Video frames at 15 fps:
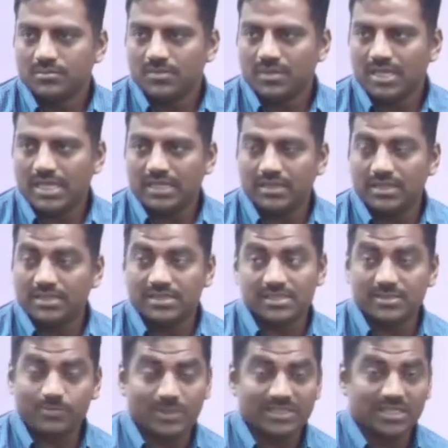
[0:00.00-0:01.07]
Yeah, this is
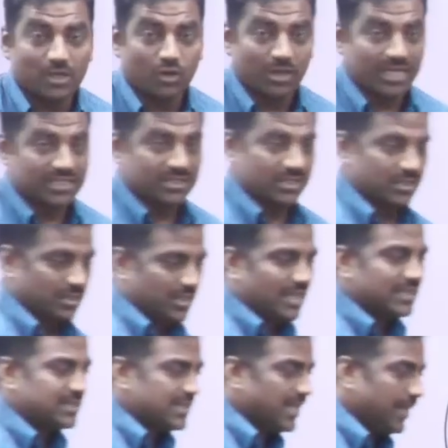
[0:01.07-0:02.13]
special occasion.
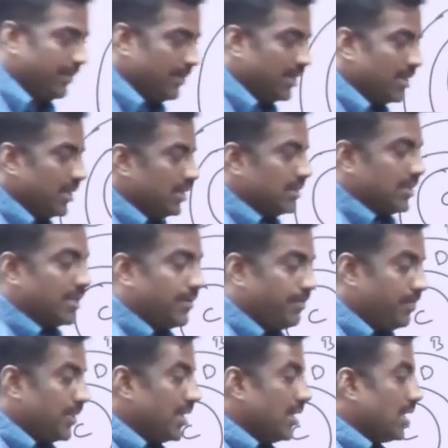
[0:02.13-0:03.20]
Let's see the
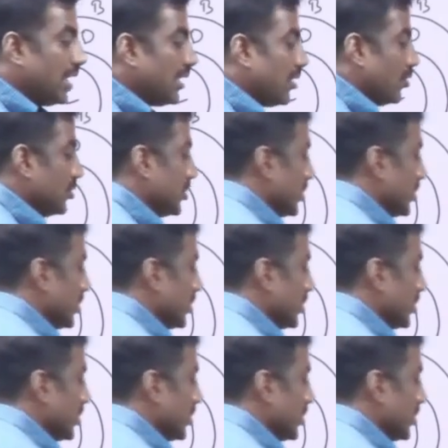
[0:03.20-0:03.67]
conclusion.